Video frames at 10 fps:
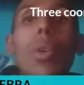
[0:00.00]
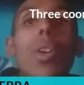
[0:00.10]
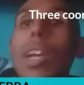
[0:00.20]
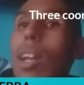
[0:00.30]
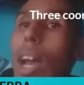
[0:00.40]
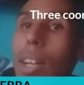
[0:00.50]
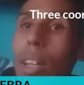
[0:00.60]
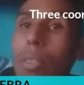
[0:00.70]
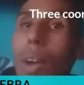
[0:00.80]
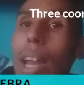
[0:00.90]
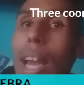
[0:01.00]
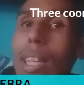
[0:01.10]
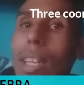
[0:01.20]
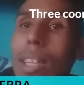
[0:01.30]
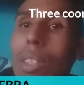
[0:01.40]
you can identify
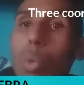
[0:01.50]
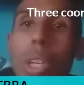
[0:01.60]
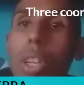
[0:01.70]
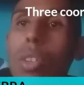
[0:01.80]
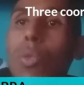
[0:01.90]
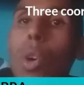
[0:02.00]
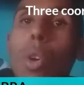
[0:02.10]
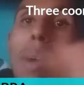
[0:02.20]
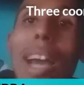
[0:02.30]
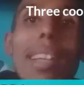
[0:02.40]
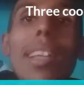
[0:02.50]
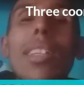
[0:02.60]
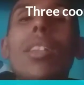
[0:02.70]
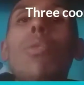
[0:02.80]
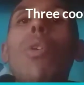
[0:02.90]
like this. We need to follow by
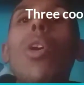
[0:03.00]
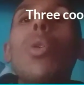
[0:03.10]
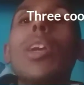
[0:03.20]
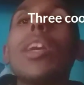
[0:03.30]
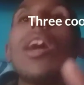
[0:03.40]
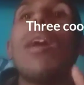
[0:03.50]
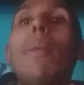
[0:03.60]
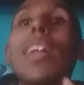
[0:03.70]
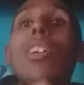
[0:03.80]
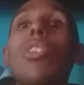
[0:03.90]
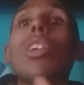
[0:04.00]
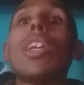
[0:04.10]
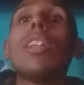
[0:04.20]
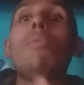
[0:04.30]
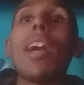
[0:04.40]
this in the following, by the
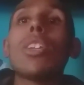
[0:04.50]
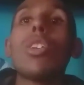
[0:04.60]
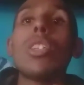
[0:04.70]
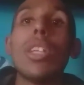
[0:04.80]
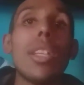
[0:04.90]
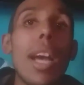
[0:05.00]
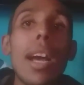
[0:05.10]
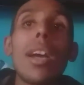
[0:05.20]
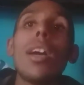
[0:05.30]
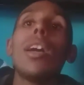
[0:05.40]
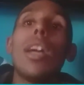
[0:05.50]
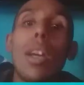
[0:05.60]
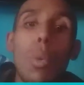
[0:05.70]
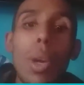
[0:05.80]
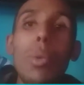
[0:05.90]
coordinate vectors in the,
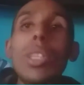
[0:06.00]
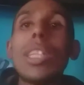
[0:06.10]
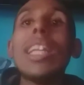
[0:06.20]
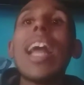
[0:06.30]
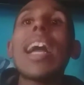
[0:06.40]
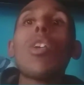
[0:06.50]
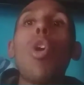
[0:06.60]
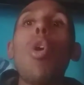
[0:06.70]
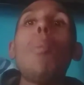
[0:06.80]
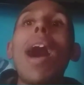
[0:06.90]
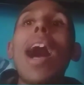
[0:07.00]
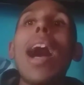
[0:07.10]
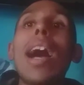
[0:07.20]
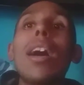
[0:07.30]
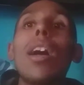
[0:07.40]
when we say the comma
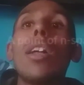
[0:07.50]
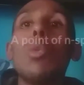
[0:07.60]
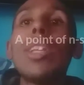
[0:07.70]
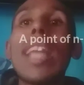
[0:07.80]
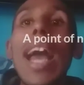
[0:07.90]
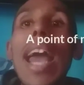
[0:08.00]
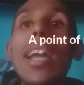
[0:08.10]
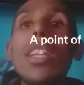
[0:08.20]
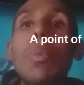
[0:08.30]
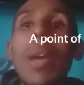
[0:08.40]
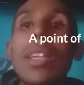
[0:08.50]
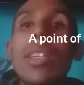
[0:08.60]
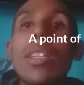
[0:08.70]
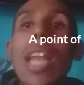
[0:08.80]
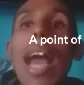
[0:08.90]
with the n
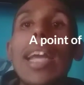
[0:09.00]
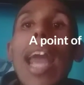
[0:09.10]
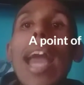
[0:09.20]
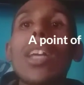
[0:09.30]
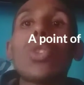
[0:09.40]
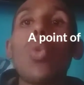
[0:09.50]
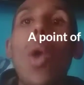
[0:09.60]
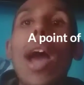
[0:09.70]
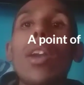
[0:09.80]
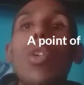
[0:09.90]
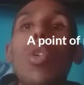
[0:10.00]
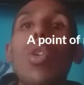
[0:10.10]
spaces like x1